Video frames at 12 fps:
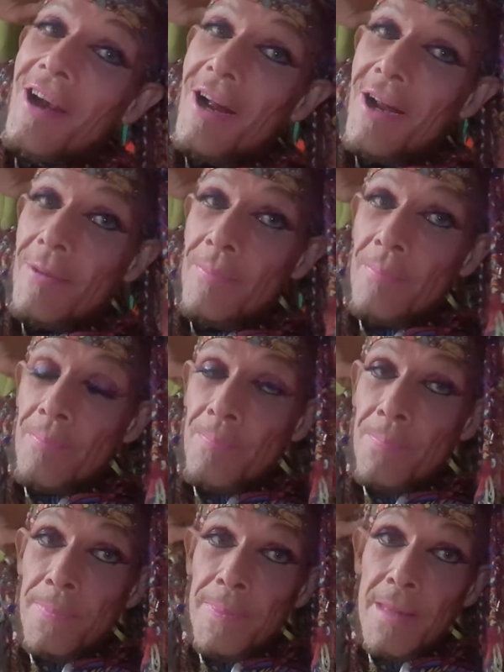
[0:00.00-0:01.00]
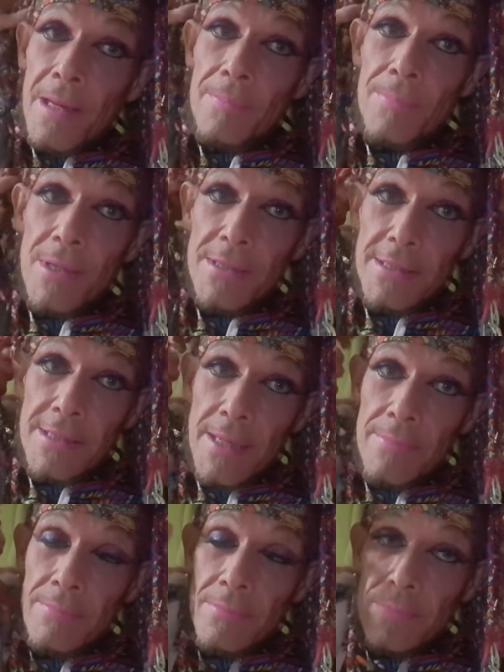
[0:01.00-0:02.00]
But I did
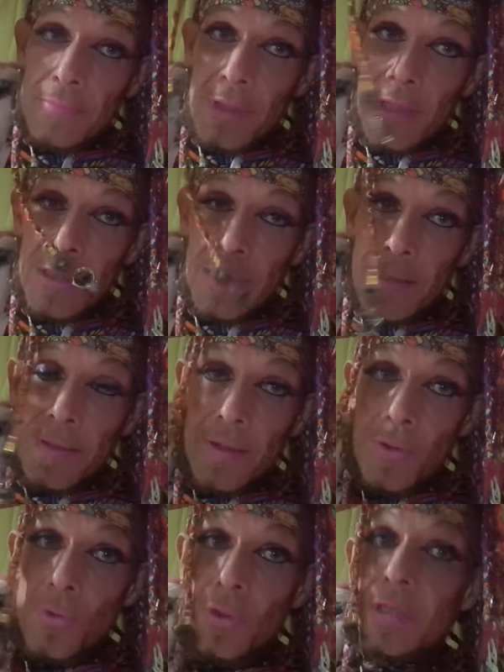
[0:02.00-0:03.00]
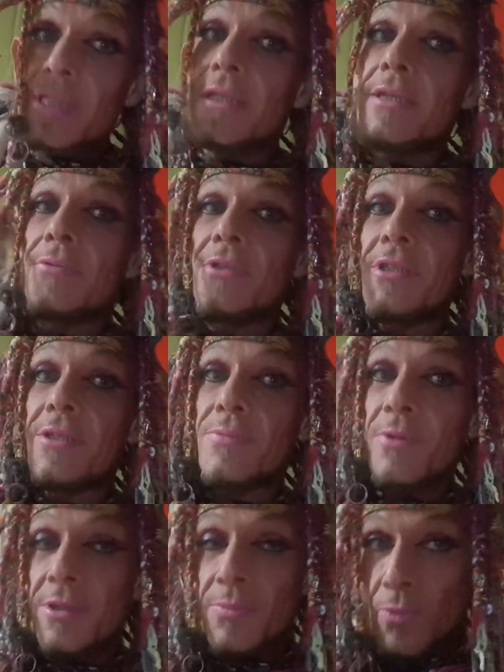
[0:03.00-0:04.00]
them. And then all I did, it was just
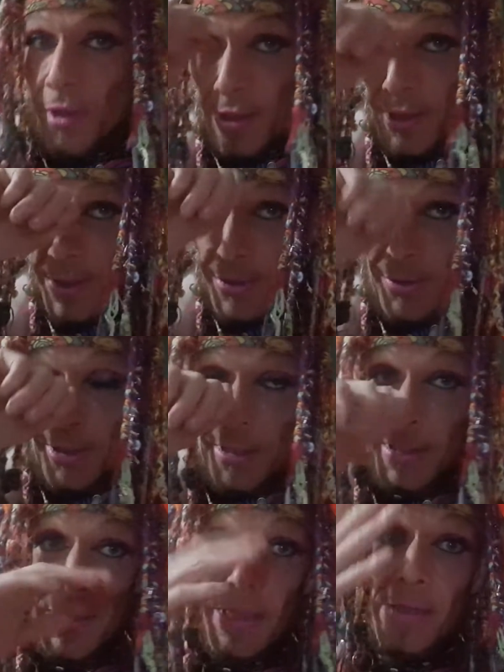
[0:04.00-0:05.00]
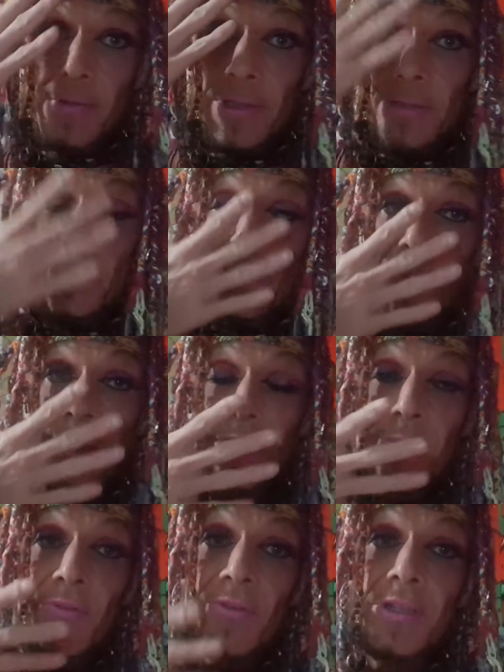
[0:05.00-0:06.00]
when I started doing the concealer and it sort of
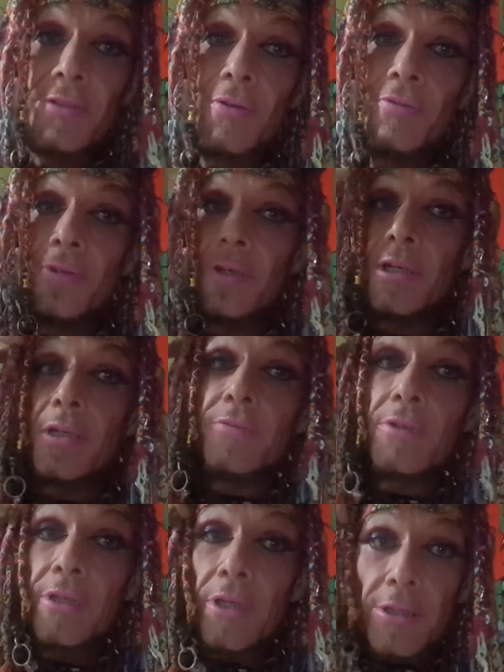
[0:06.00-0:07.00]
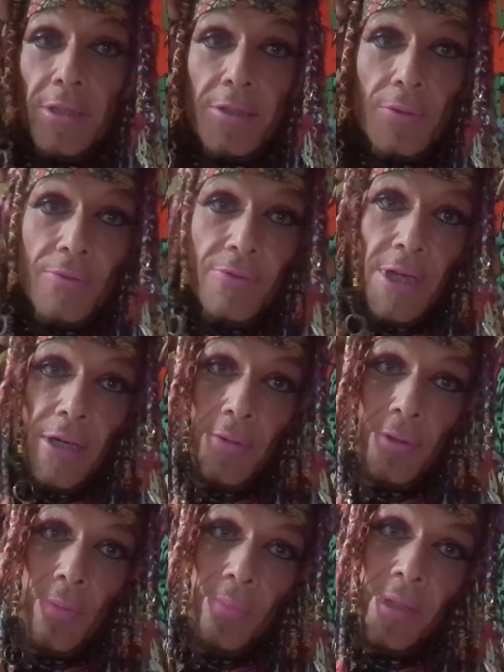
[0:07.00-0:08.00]
blanks my face off and I kind of looked like a sort of yellow
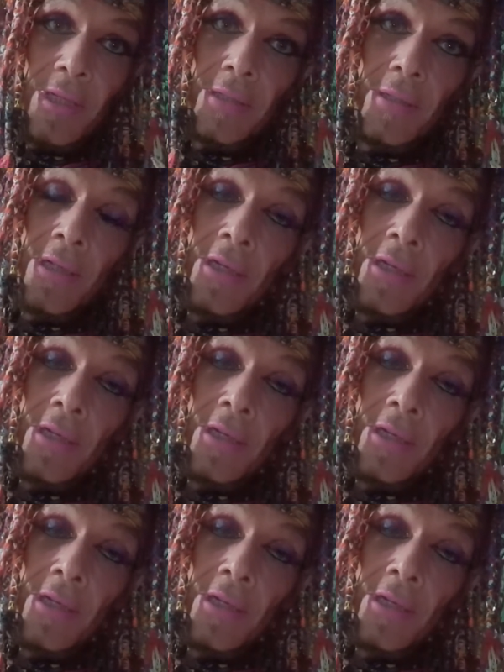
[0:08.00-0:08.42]
zombie.